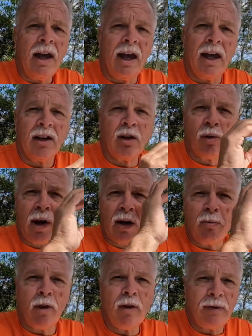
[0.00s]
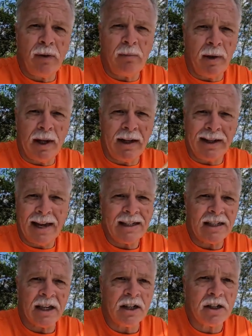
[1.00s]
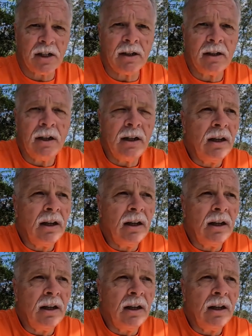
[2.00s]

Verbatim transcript: and create a Murphy bed in that section